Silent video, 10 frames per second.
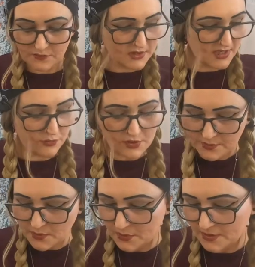but he
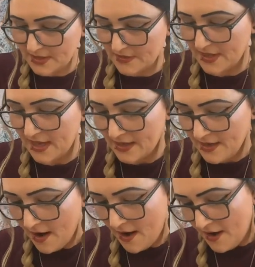probably will nick that.
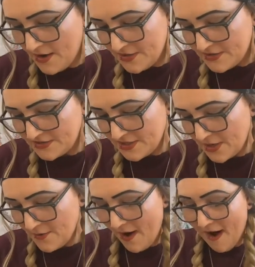
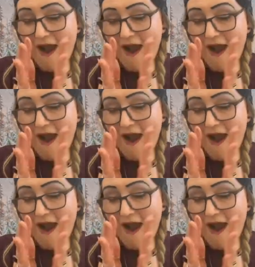So,